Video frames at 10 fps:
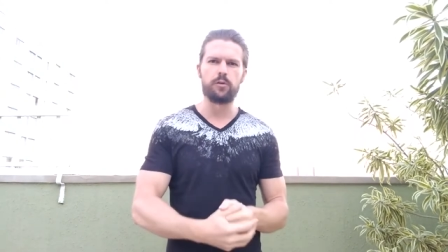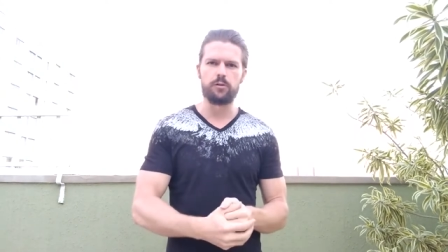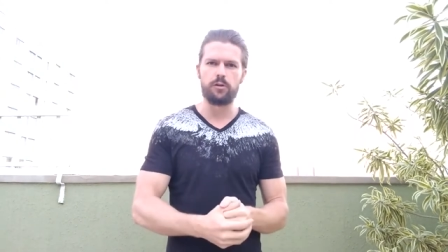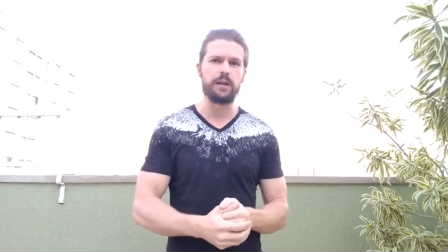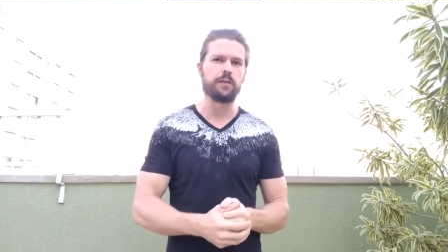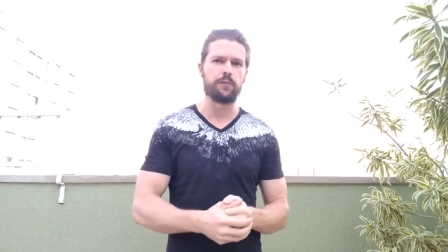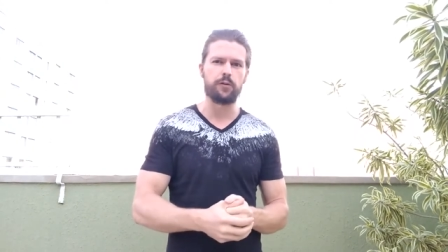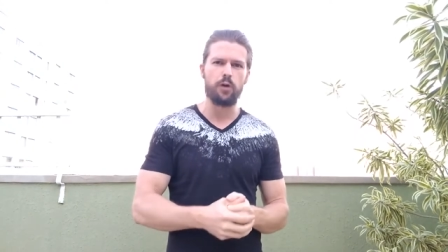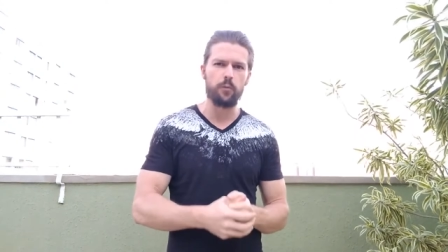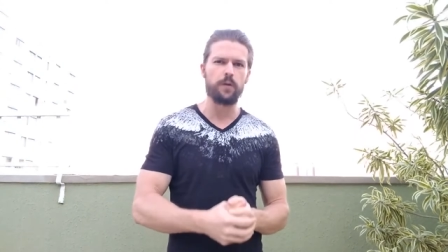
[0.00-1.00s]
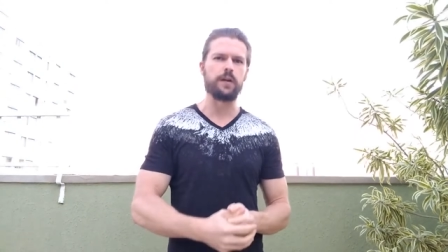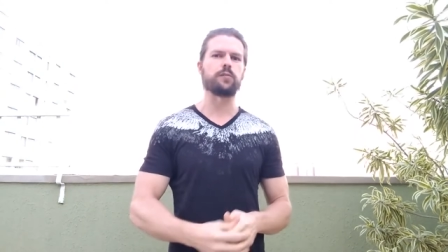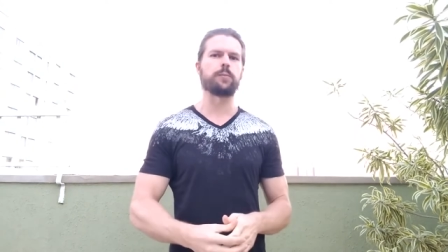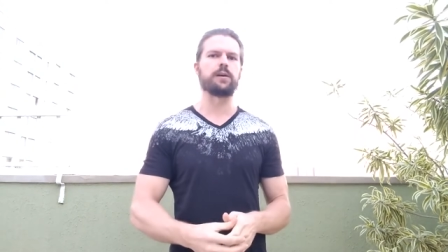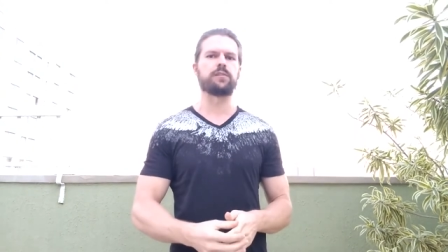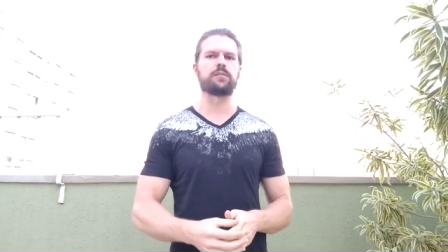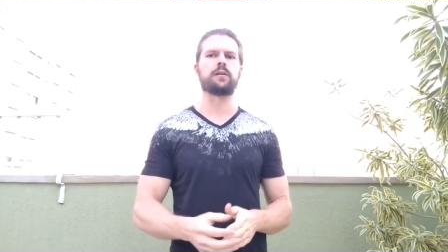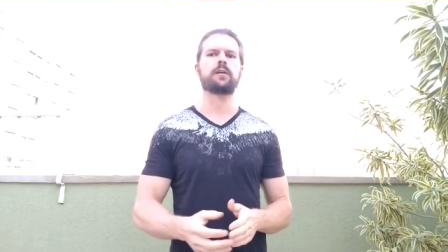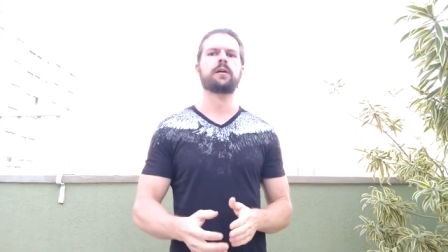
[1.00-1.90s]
are looking for co working spaces.